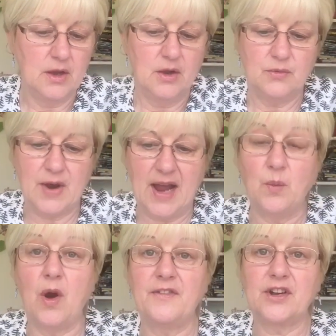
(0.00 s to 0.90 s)
Right,
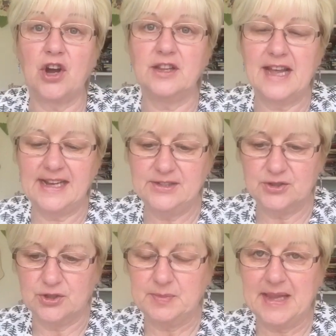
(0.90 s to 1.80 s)
what have I got lined
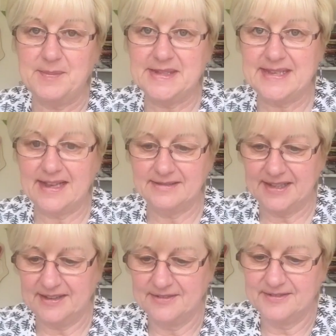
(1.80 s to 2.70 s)
up? Let me tell you.
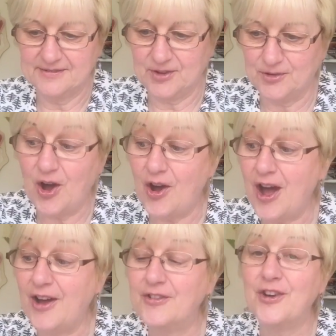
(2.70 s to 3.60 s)
I've
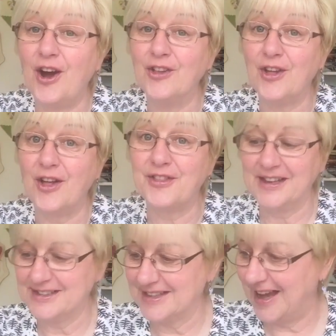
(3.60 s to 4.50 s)
got a lot of
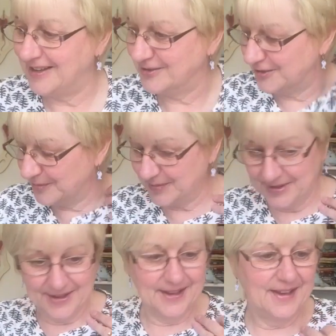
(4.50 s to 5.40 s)
things lined
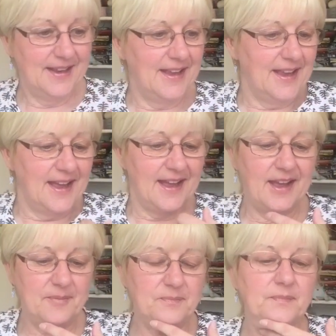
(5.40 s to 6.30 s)

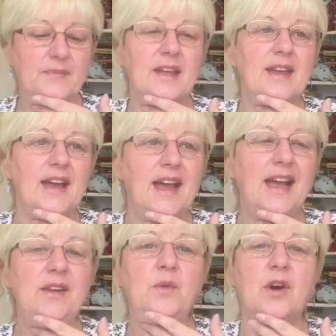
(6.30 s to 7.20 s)
up.
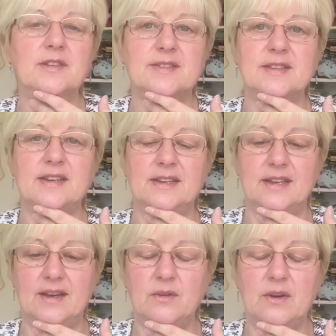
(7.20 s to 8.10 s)
I was
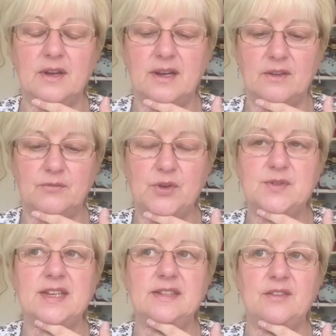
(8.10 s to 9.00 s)

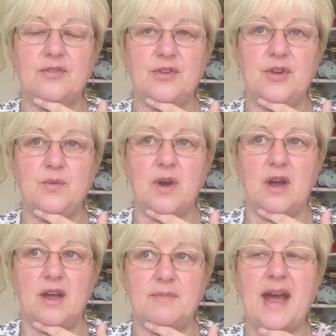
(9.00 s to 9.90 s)
rooting through,
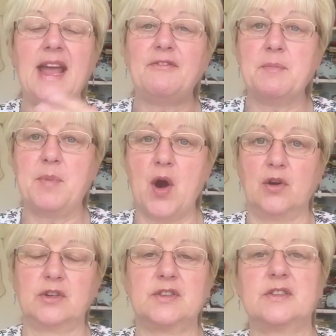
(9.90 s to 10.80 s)
I have a
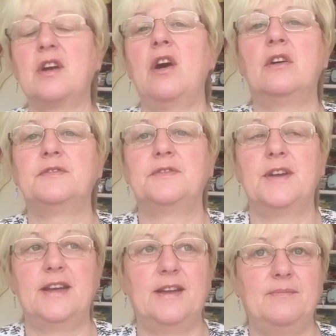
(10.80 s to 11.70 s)
box of
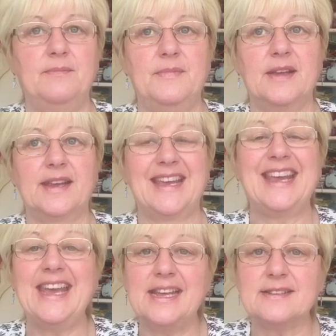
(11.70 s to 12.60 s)

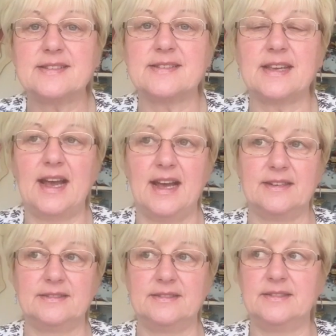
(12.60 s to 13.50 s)
kits
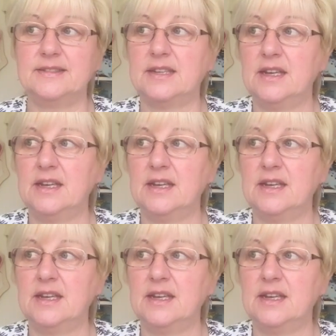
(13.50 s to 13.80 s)
and